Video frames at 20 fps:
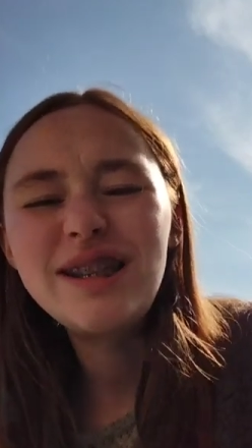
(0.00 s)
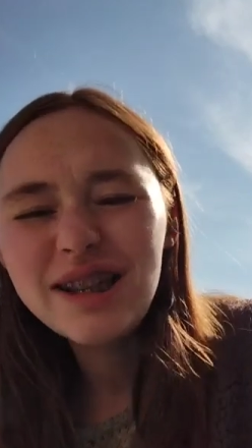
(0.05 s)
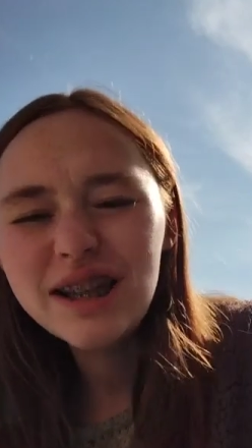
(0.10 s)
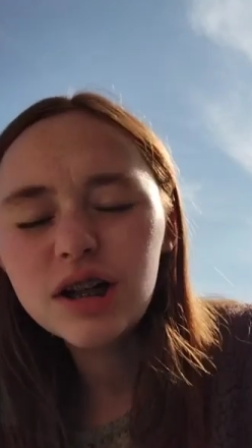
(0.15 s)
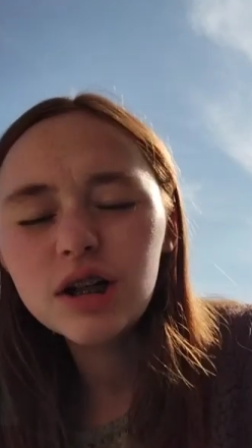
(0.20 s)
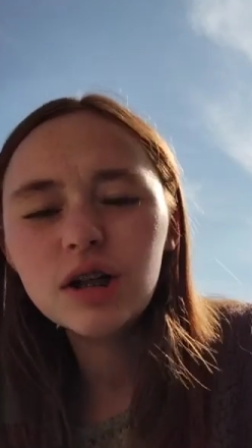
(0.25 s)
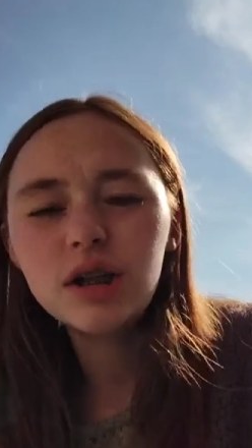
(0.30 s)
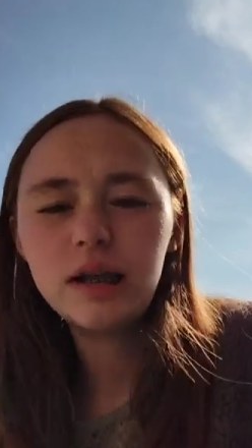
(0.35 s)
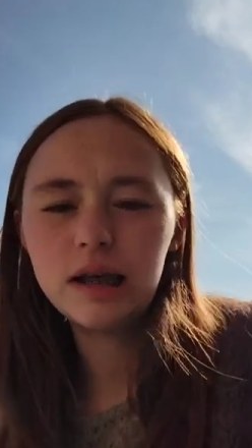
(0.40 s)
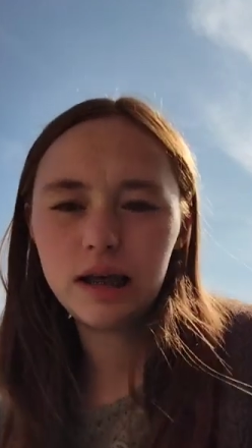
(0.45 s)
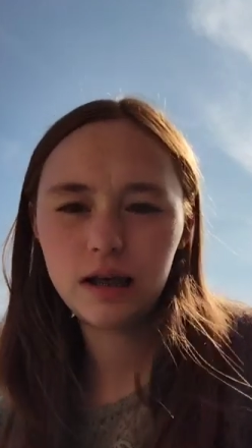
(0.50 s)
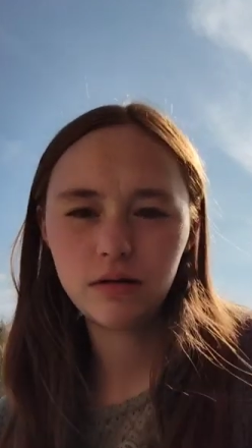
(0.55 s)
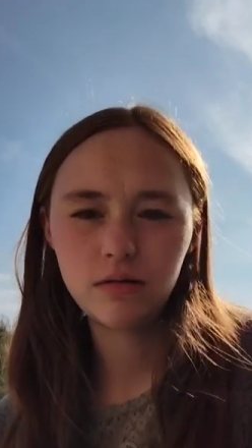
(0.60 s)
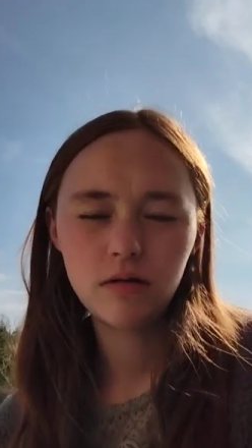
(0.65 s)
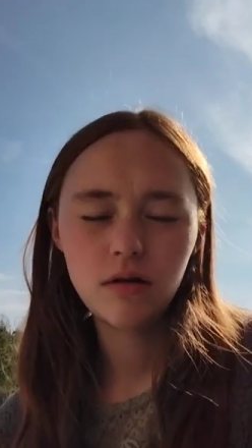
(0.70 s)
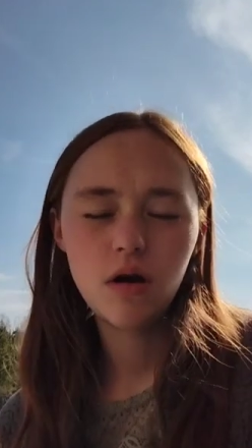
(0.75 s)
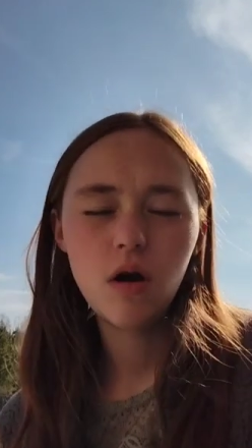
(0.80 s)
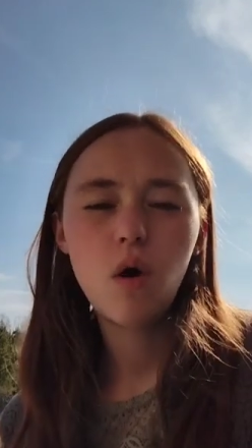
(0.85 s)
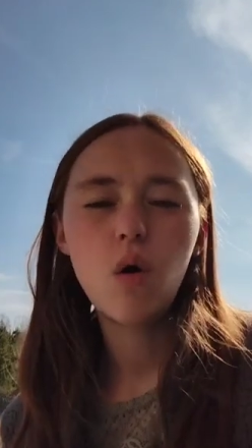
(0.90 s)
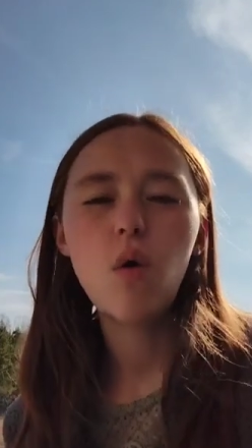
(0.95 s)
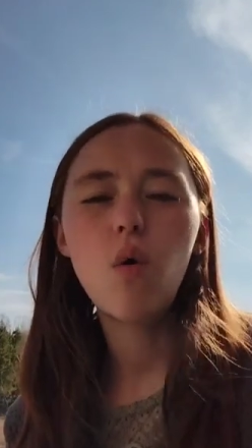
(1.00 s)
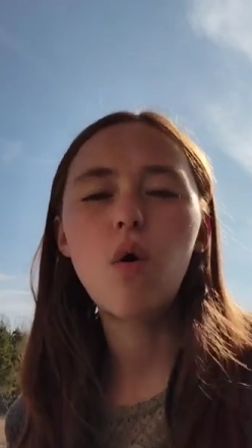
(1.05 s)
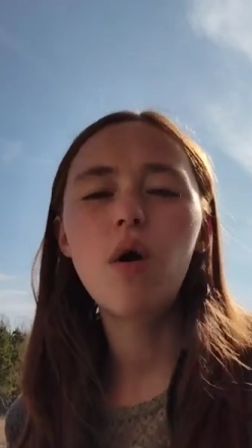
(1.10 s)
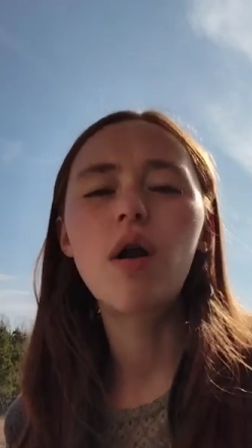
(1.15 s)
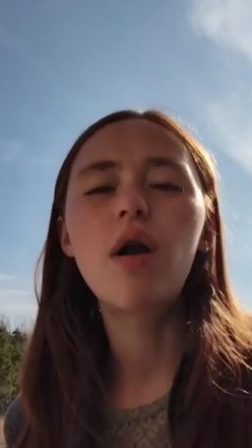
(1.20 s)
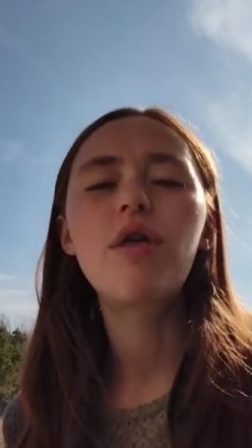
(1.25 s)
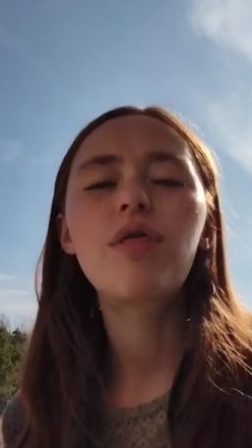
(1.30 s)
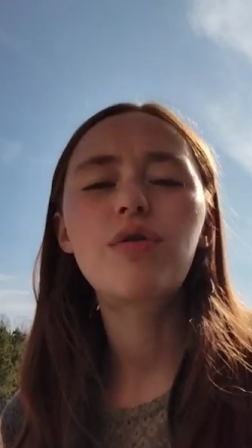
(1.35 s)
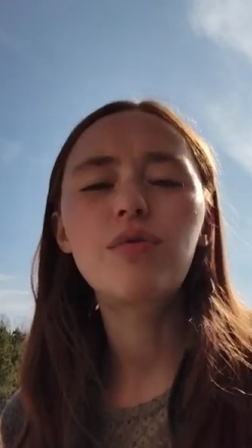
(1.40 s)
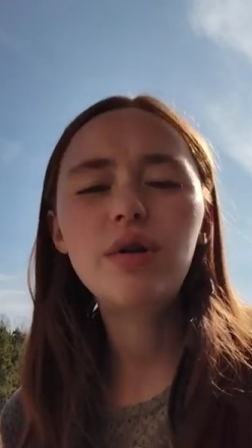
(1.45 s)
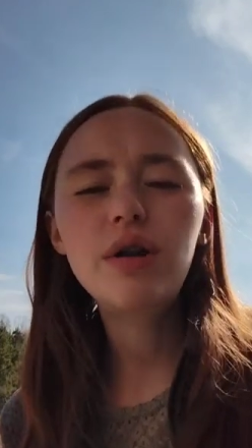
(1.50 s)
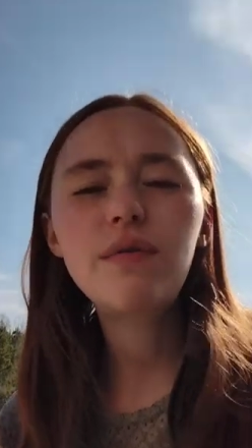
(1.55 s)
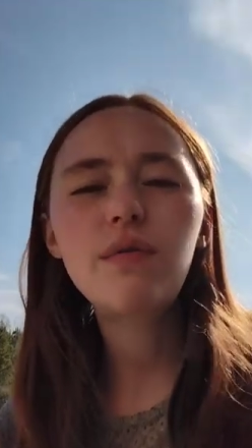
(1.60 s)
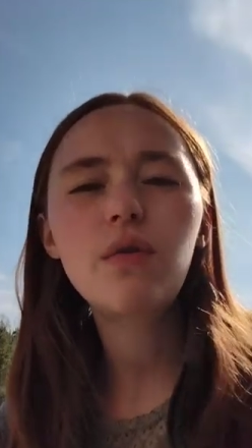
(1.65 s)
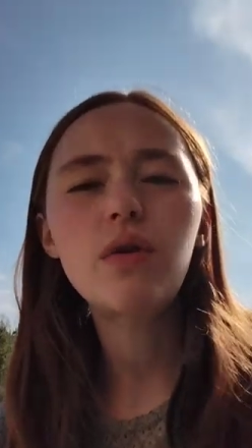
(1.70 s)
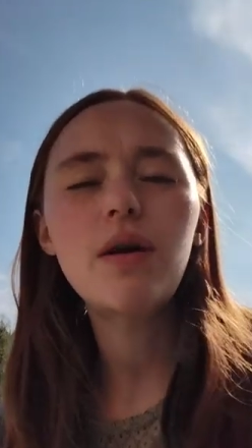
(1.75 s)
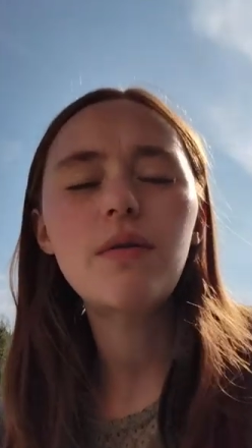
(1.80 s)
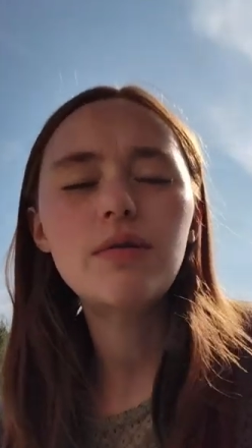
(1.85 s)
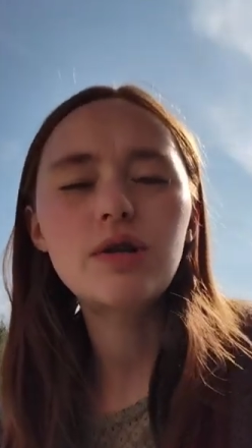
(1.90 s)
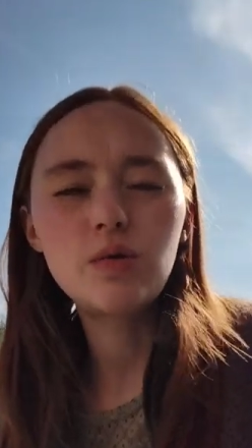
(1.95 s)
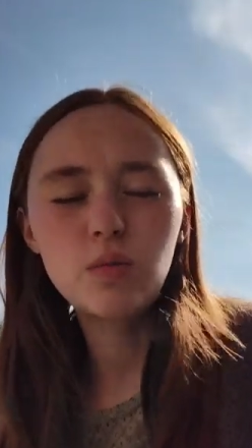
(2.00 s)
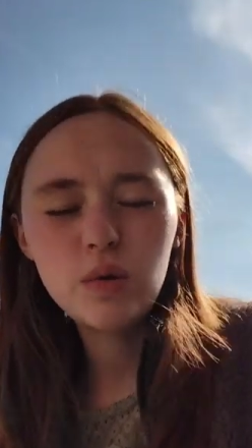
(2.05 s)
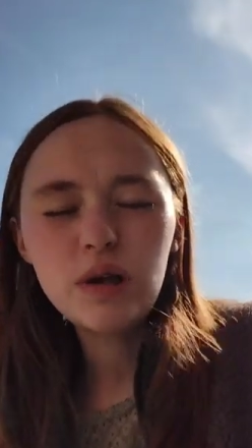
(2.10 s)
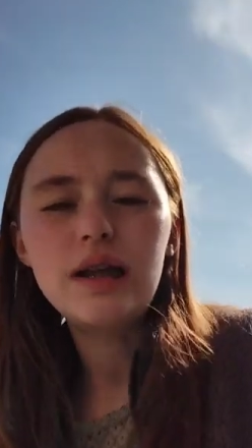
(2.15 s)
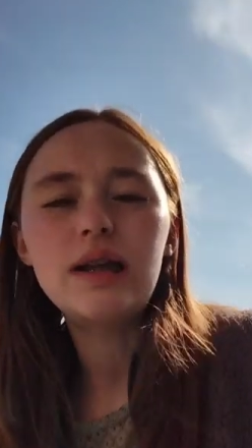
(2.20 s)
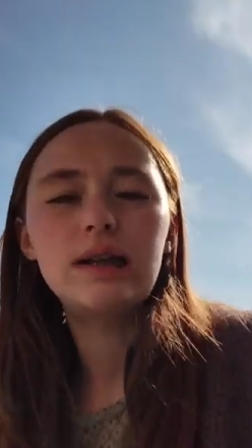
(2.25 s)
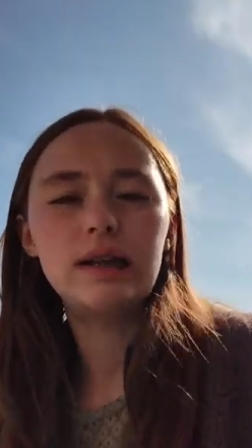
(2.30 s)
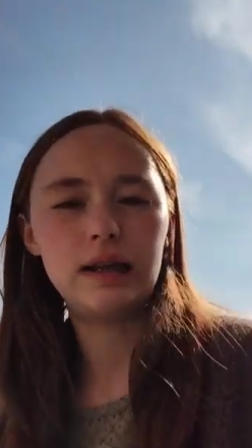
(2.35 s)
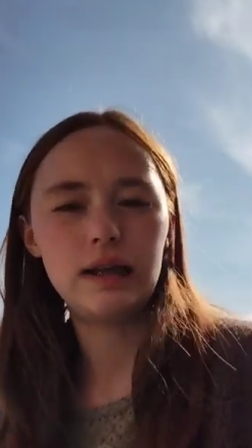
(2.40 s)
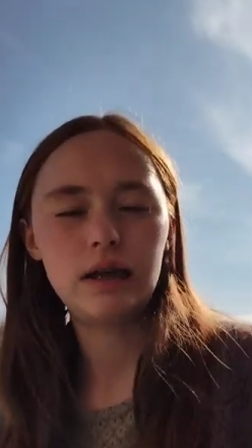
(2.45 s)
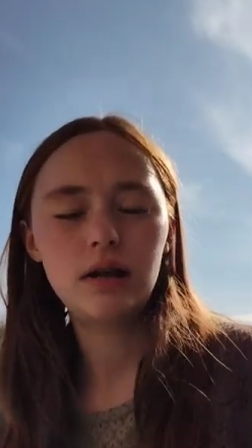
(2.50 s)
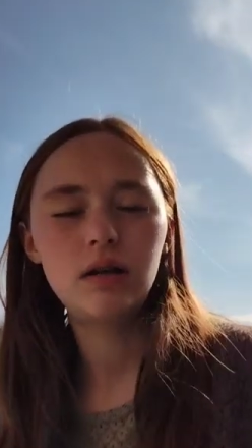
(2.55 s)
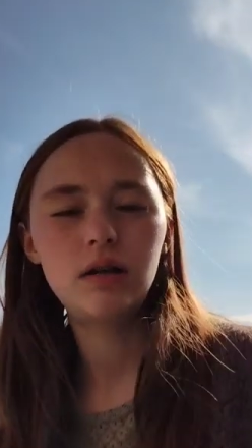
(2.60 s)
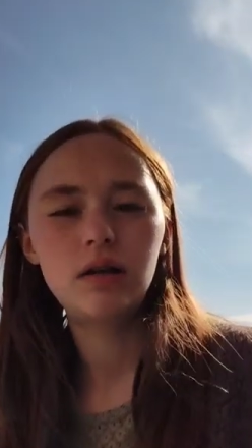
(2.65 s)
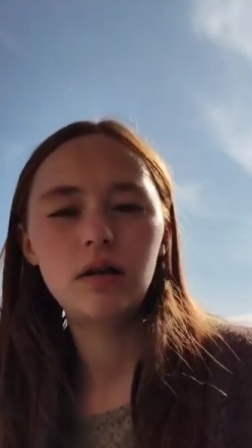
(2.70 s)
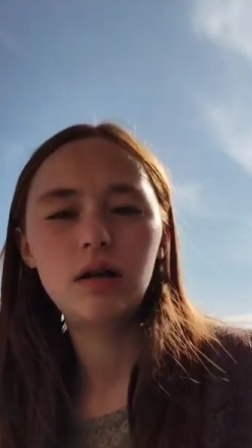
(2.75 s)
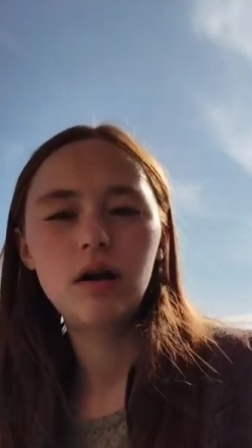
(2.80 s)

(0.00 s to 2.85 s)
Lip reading: yearly, or 3 to 4 hours weekly,